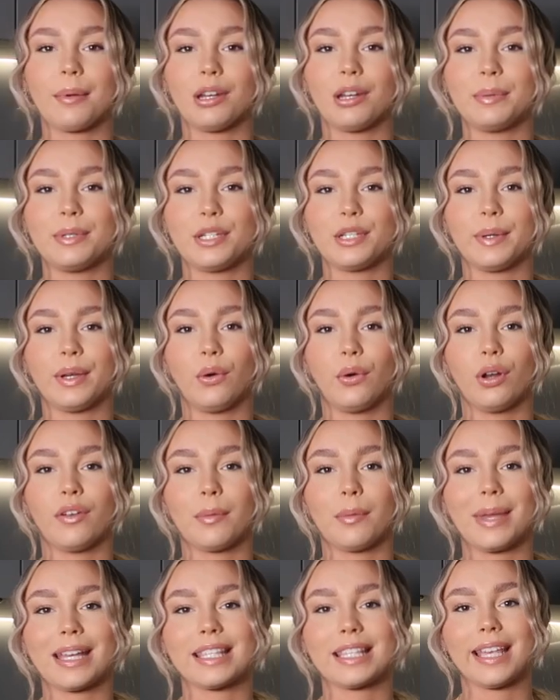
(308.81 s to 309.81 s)
going to be doing all
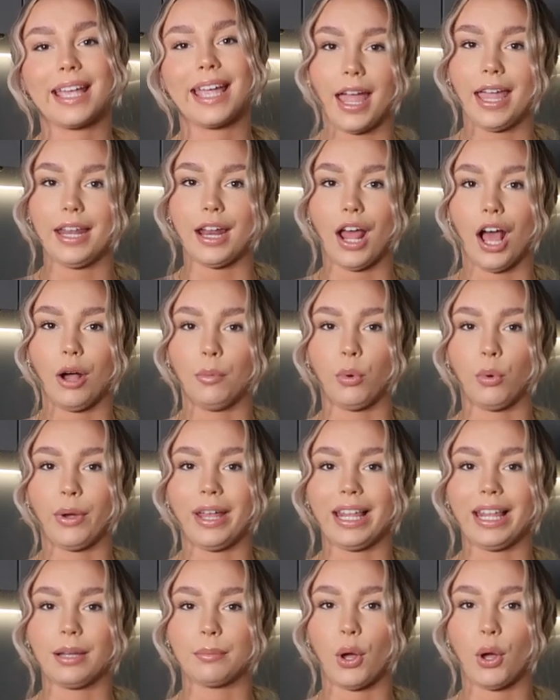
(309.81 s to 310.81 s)
our mixing in our
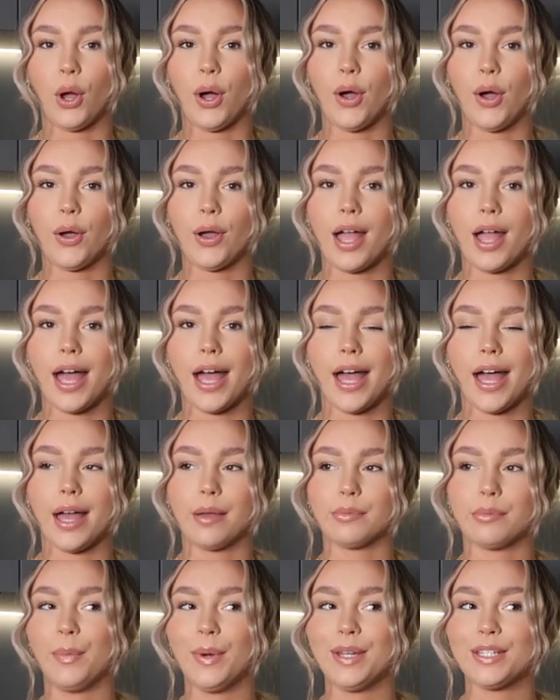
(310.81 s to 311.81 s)
boiling pot.
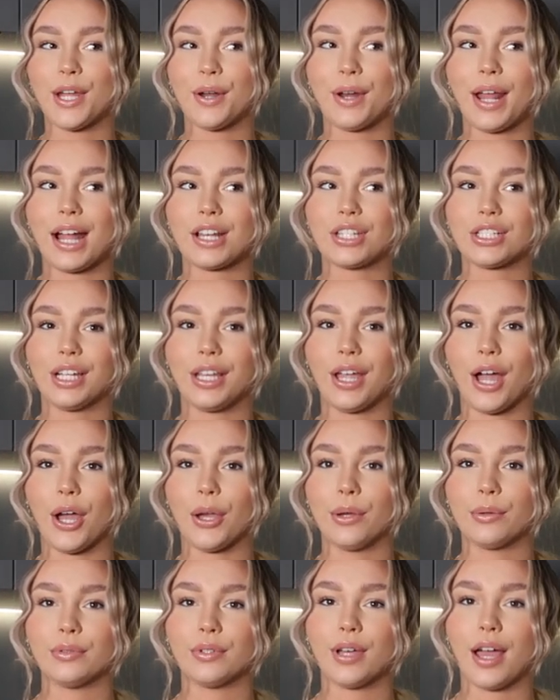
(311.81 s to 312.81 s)
We don't actually
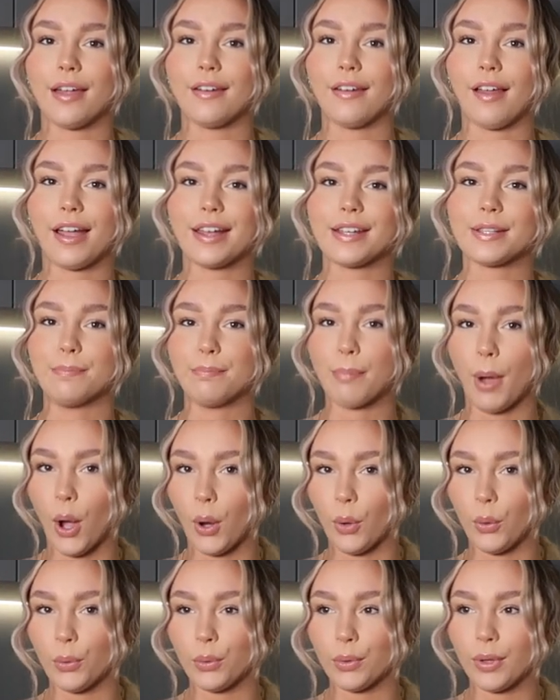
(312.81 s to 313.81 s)
own a nice
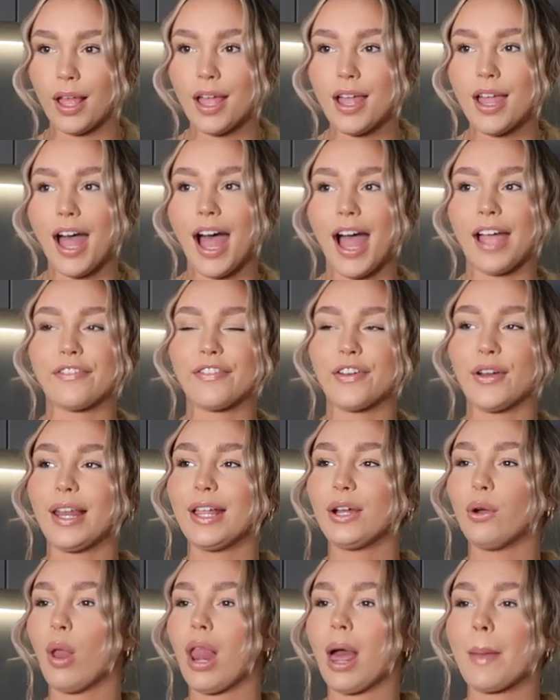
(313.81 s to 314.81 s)
bowl. I feel
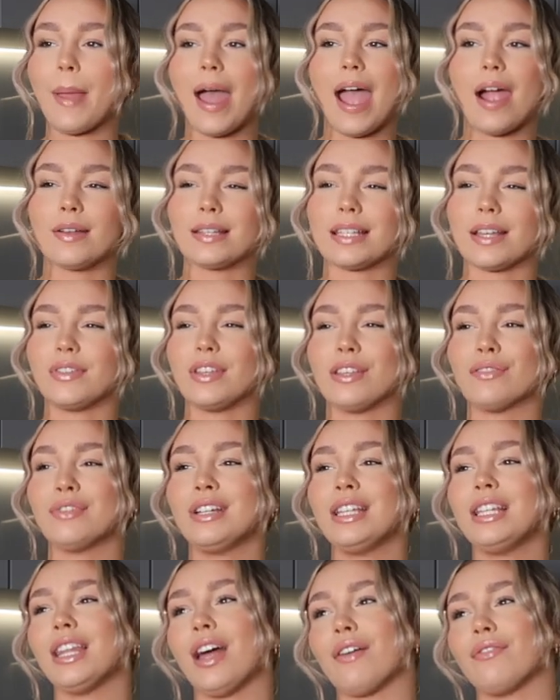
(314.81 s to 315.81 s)
like all our parents have these
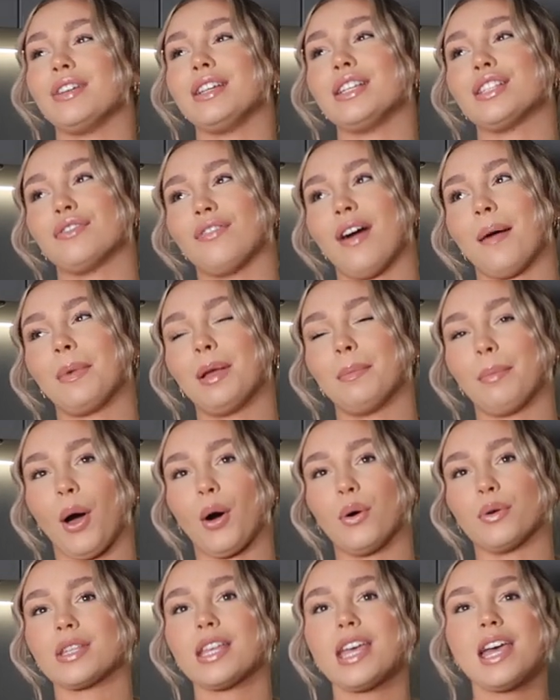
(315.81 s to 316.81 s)
really lovely ceramic
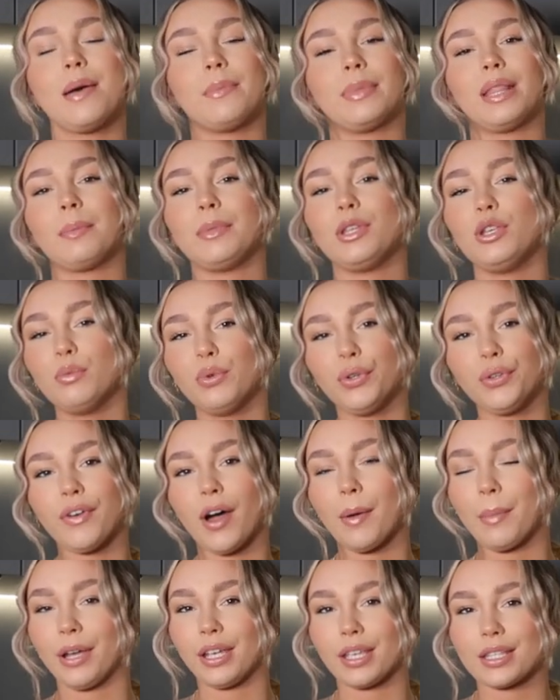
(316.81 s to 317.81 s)
bowls. Then when you move
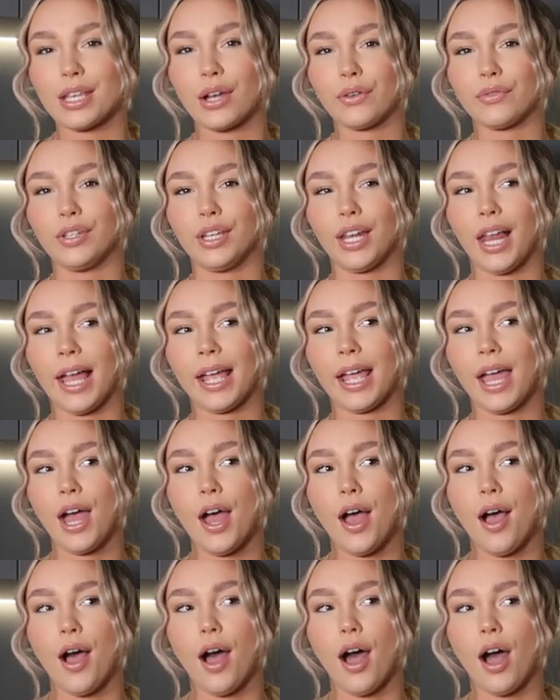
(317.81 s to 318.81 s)
out by yourself and you're like,
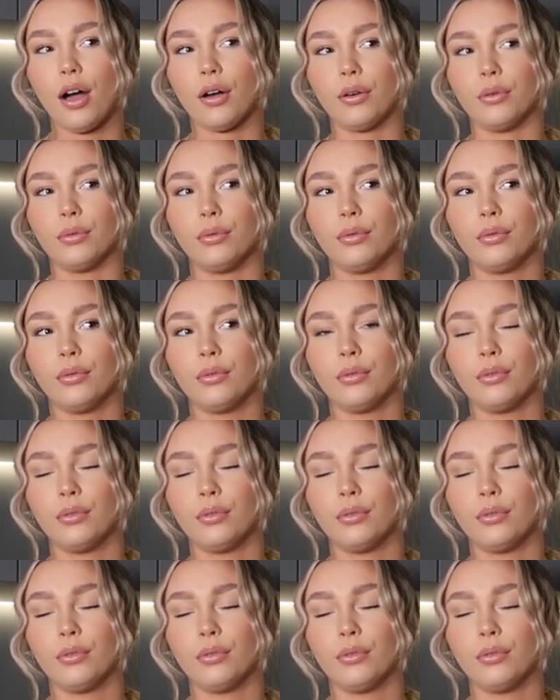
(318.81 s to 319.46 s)
oh,